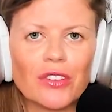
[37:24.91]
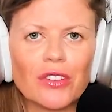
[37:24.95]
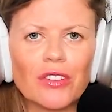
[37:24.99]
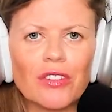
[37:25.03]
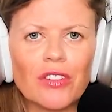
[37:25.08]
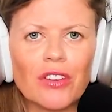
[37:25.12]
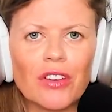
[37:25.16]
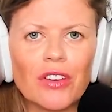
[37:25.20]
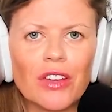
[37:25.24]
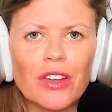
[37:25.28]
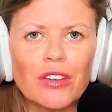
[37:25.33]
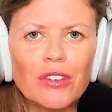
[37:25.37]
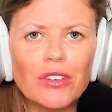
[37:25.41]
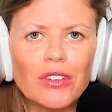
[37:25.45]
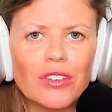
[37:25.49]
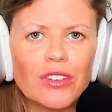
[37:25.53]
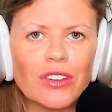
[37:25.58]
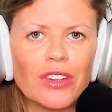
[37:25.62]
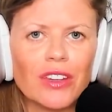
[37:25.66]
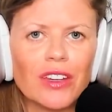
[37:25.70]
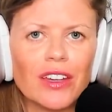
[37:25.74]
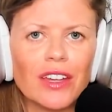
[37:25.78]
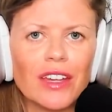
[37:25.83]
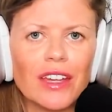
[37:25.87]
So if you're
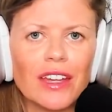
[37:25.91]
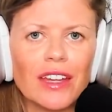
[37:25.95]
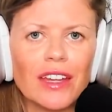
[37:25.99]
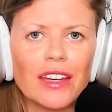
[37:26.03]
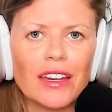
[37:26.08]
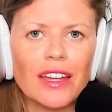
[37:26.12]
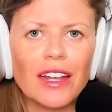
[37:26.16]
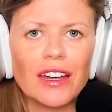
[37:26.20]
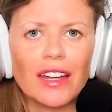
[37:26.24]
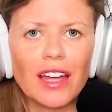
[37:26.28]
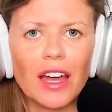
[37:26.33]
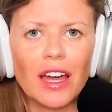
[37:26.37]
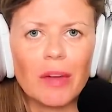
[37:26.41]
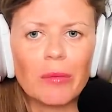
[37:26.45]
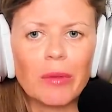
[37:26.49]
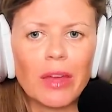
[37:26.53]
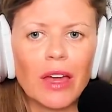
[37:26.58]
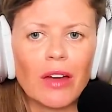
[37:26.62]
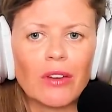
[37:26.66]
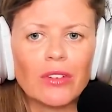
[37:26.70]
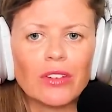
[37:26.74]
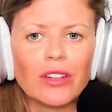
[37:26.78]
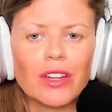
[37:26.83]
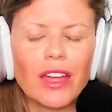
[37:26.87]
interested in in
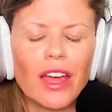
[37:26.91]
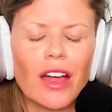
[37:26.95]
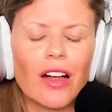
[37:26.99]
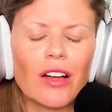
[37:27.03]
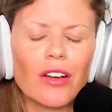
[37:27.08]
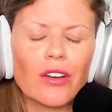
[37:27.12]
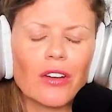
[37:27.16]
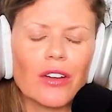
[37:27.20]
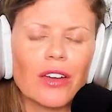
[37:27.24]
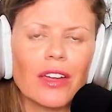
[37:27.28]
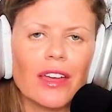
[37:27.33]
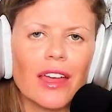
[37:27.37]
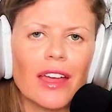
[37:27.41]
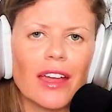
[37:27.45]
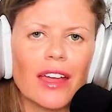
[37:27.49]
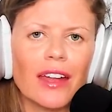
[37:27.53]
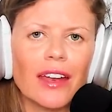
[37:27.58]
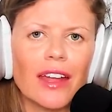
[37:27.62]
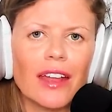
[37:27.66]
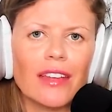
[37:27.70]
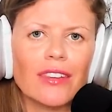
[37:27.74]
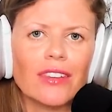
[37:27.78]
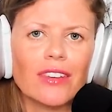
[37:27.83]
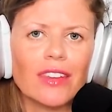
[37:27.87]
coming out to Calgary
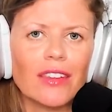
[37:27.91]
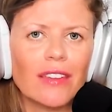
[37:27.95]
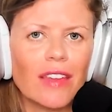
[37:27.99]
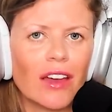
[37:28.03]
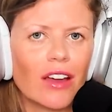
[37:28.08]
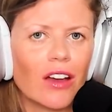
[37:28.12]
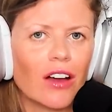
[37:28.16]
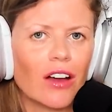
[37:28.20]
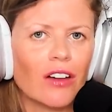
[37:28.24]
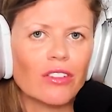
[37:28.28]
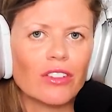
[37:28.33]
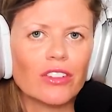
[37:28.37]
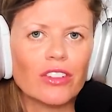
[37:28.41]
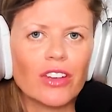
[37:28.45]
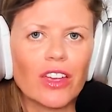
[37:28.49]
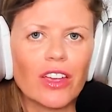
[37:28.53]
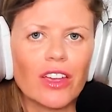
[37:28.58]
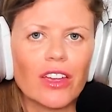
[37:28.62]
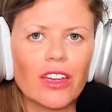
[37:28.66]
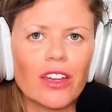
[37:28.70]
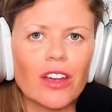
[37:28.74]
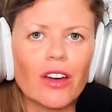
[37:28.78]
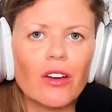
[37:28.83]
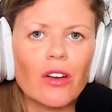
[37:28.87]
and, and seeing that conference,
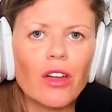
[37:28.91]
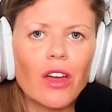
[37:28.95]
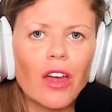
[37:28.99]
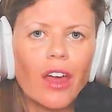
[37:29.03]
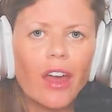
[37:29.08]
checking it out,